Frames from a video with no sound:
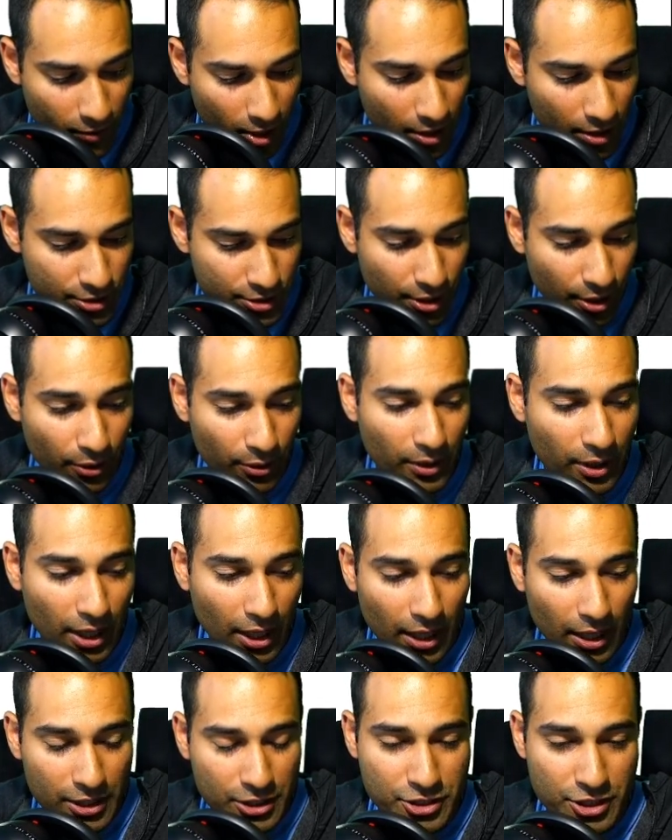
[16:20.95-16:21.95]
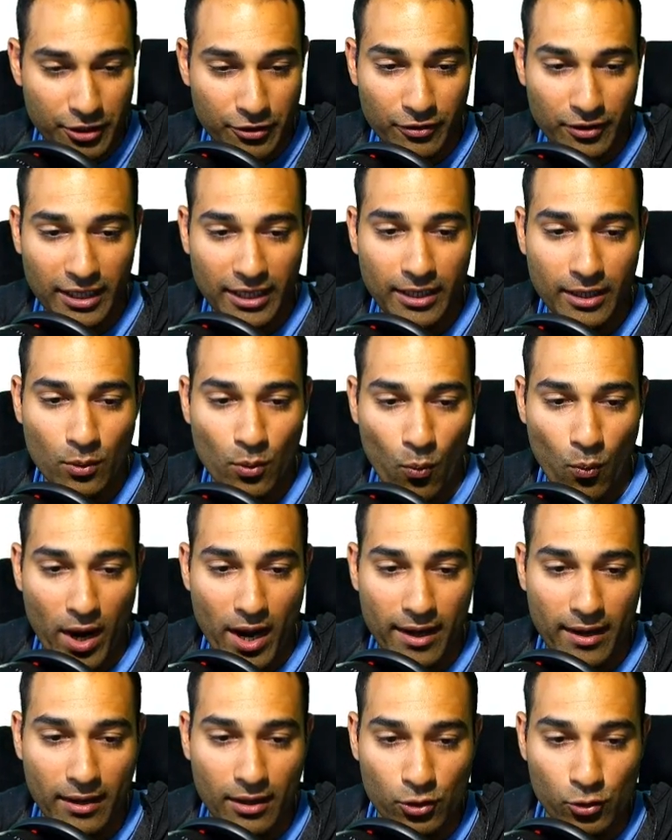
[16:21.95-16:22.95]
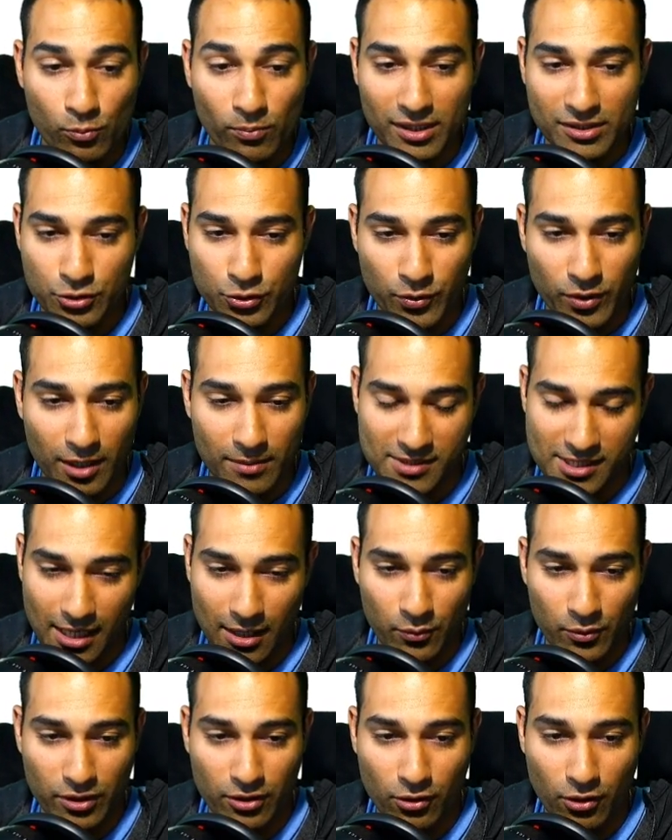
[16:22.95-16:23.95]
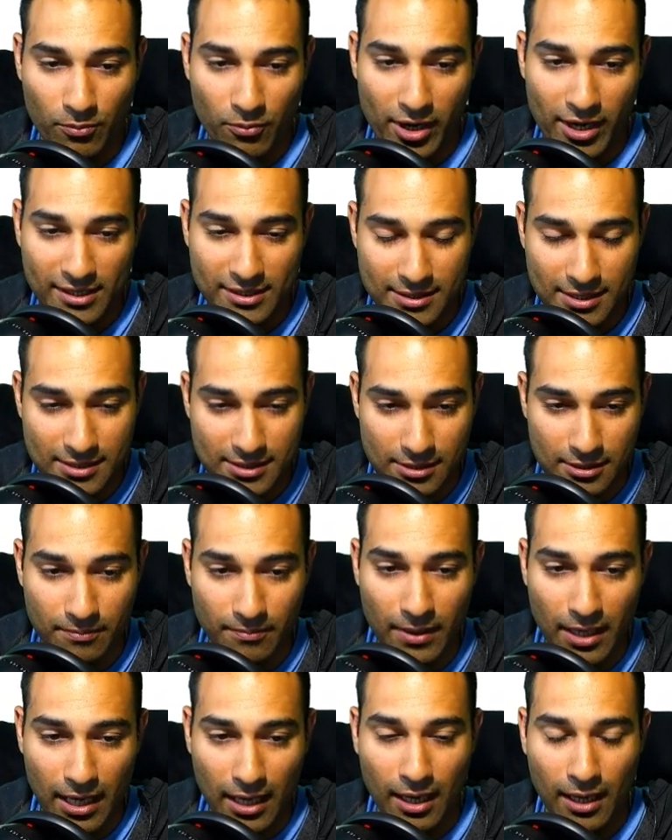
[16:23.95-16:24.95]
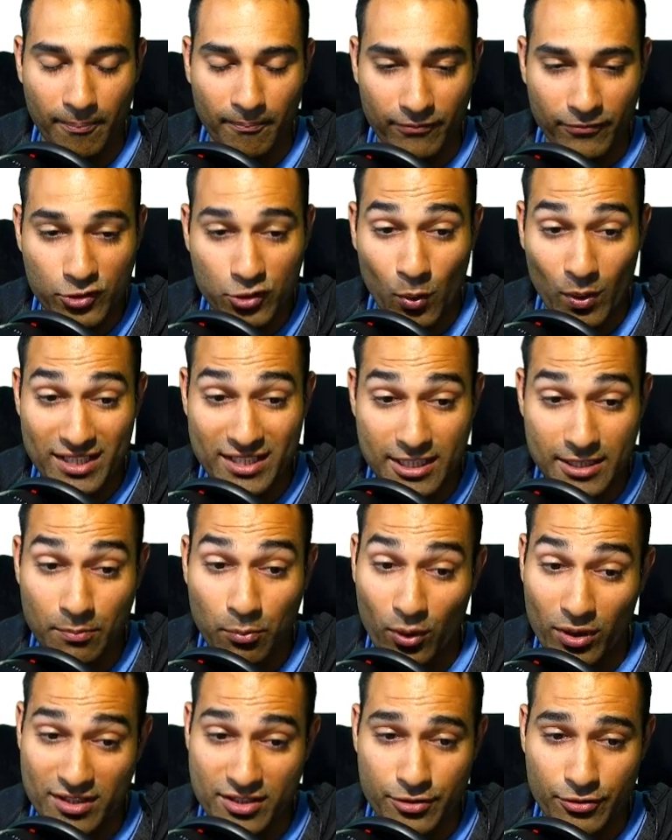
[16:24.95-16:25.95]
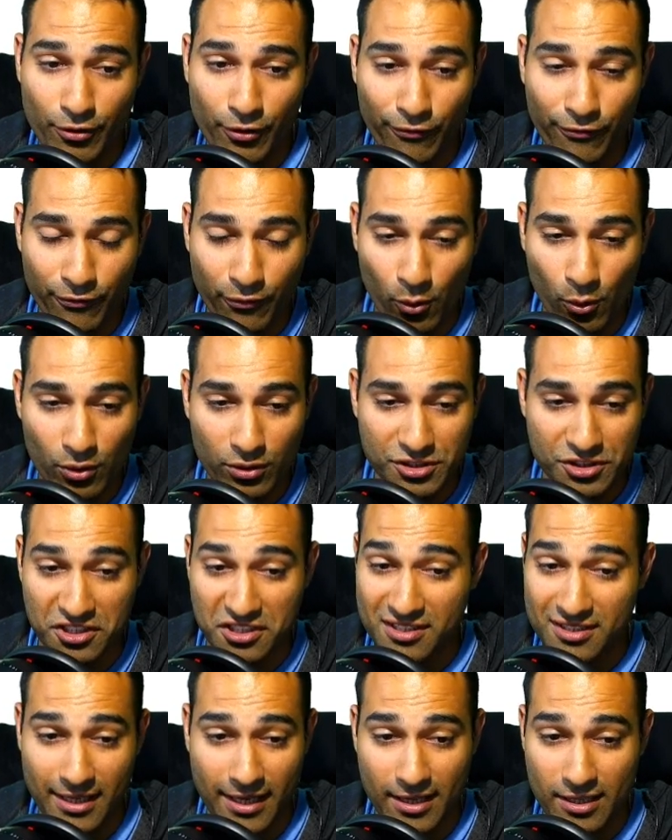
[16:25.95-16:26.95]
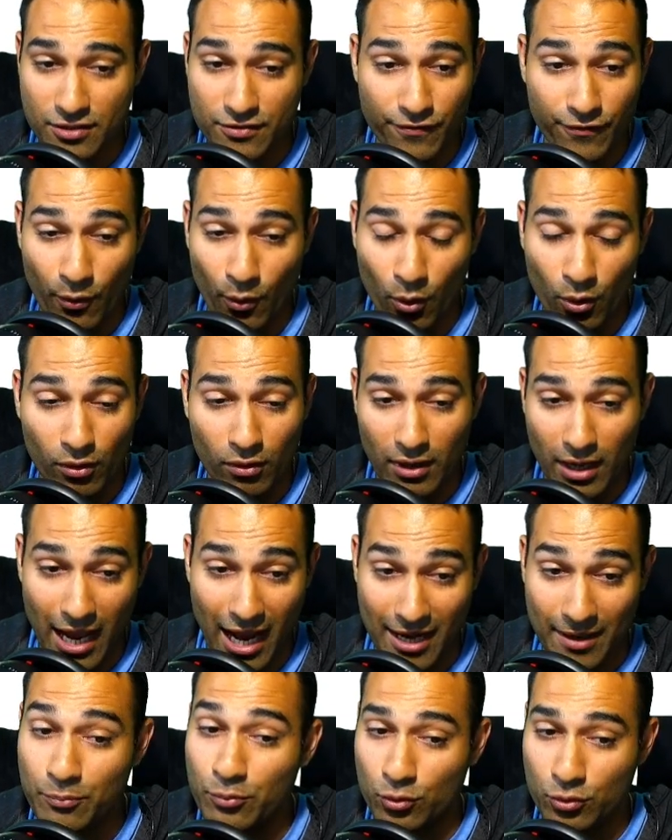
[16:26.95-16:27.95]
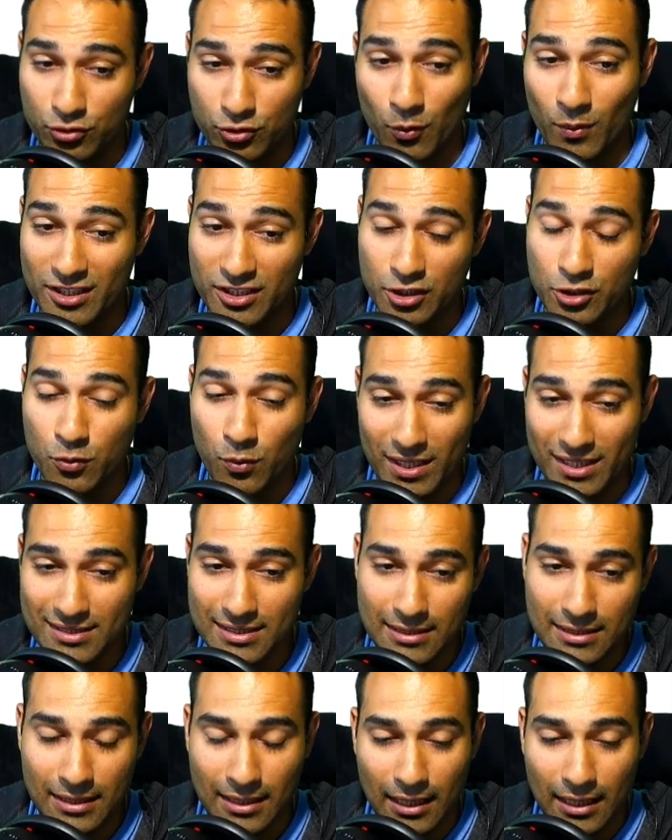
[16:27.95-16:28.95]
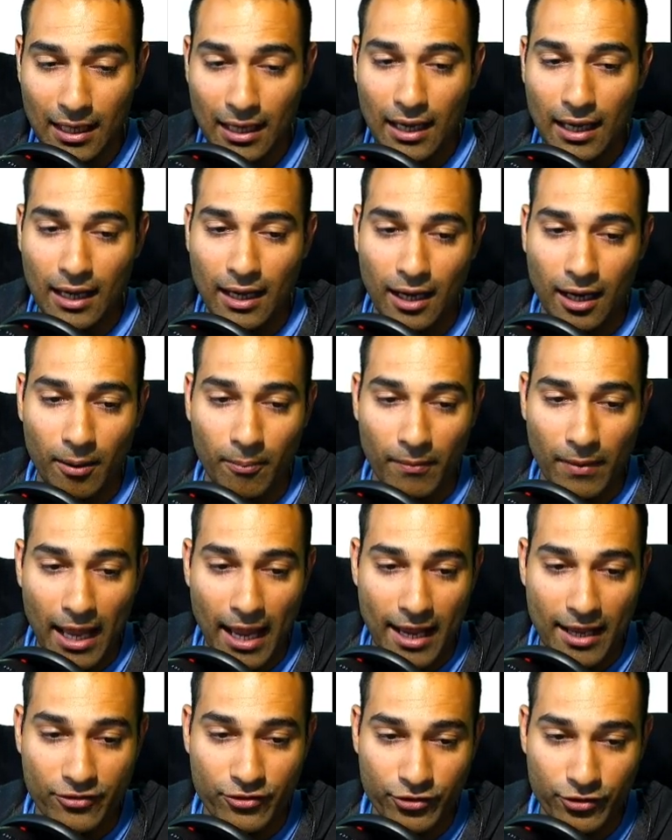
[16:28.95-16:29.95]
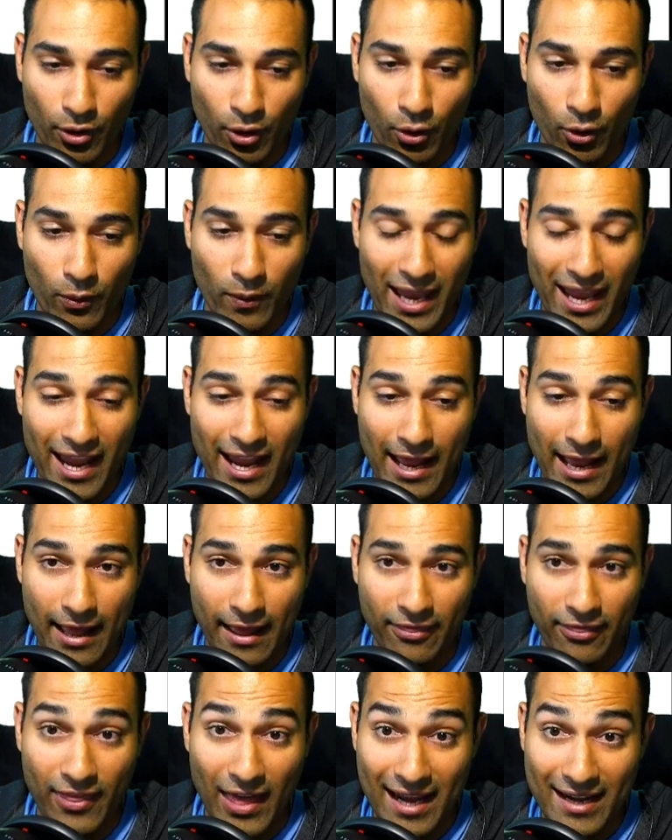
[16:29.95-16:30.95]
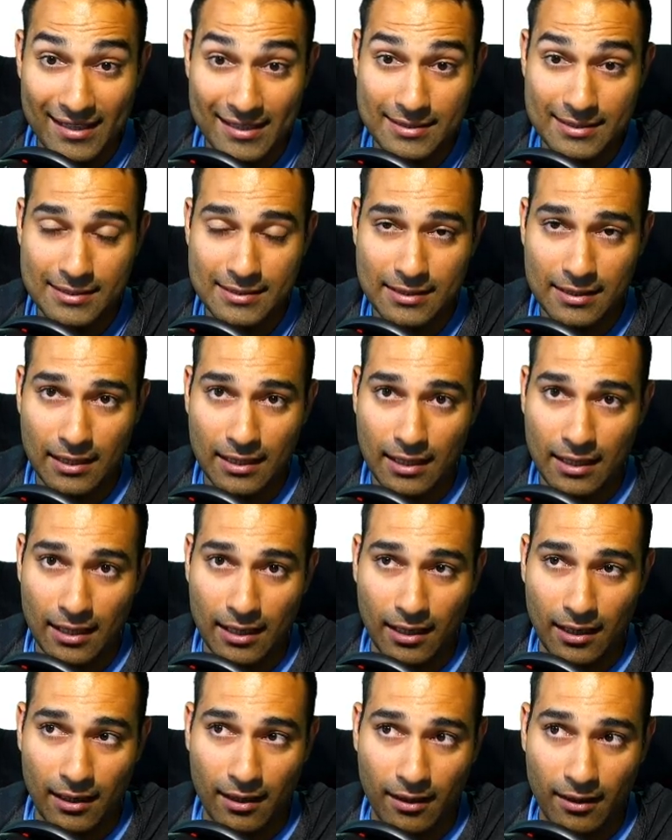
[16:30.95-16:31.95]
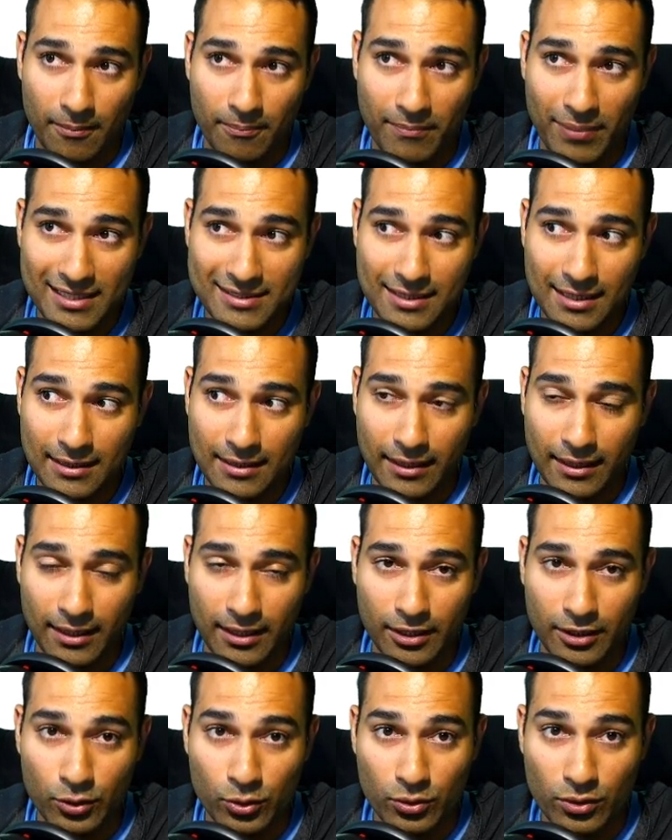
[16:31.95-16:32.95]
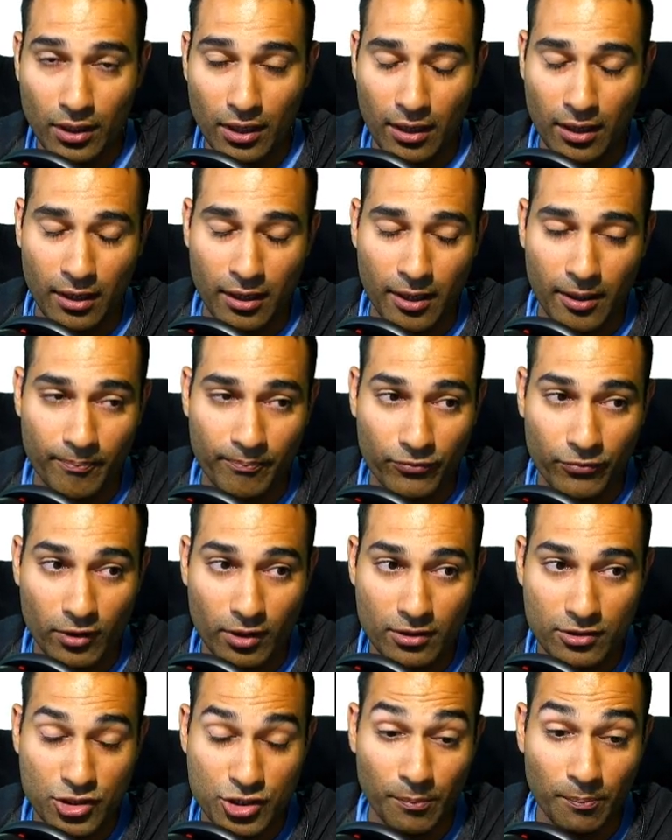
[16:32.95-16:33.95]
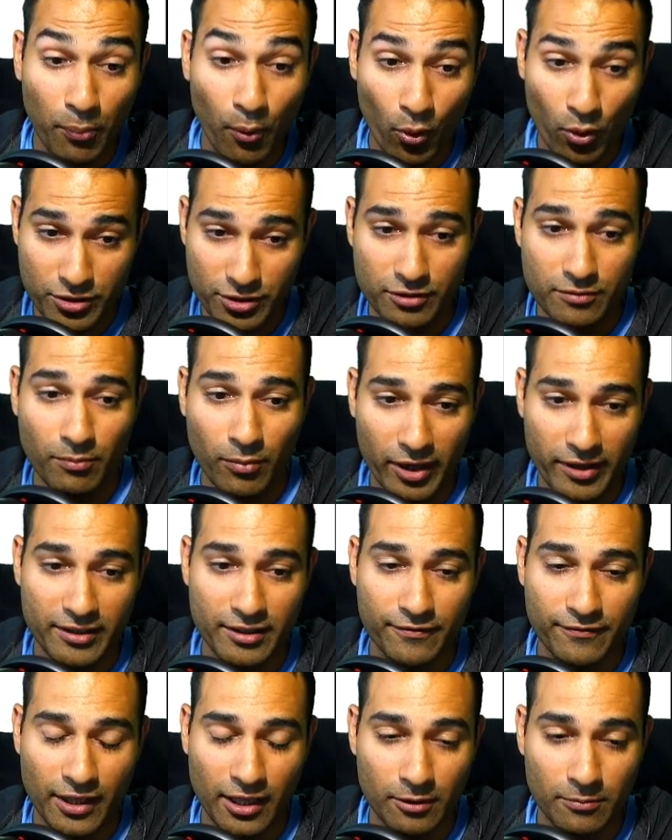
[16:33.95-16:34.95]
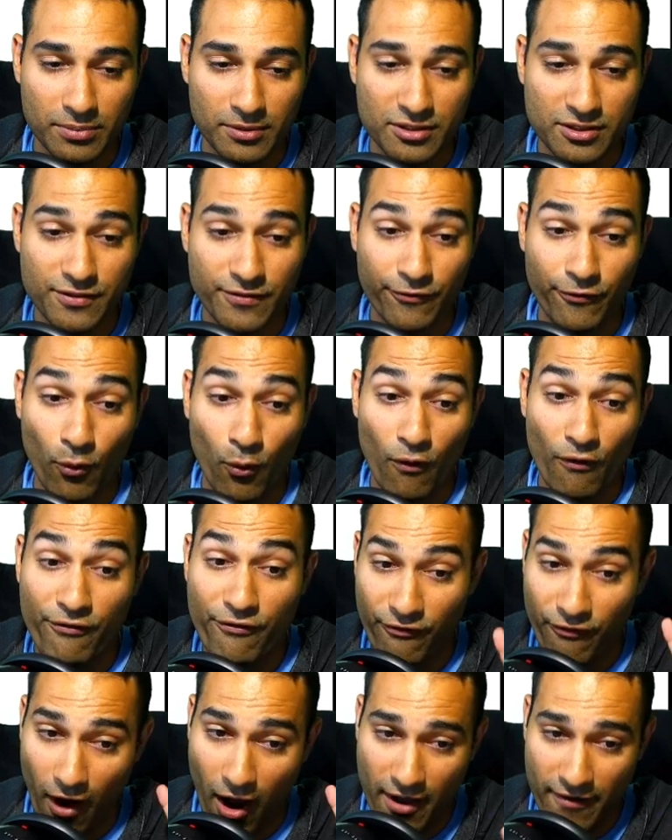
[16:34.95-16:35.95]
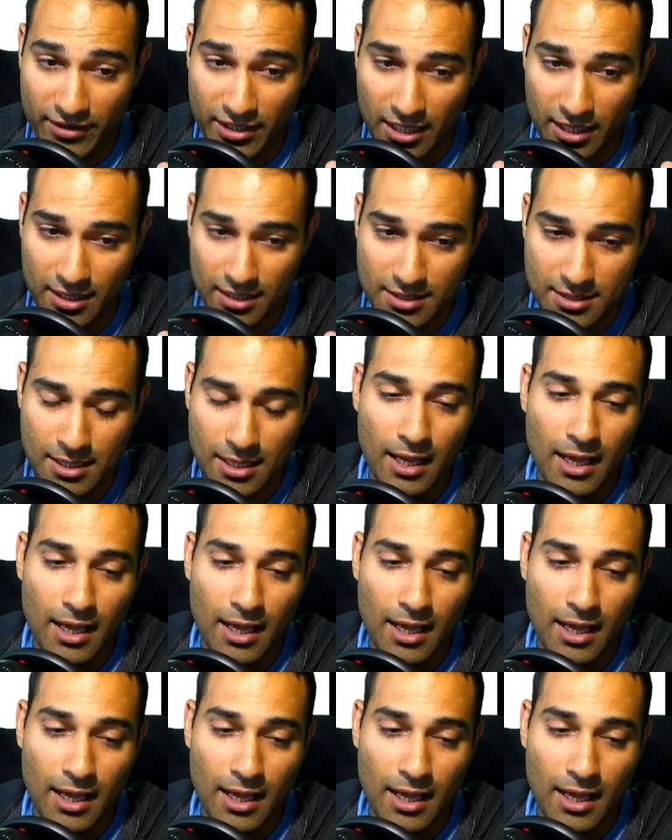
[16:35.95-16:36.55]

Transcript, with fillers: So generally, when Ubuntu comes out with an operating system, um, 20.04 just stands for April 2020, um, and so that is uh, basically um, supported by the developers for five years.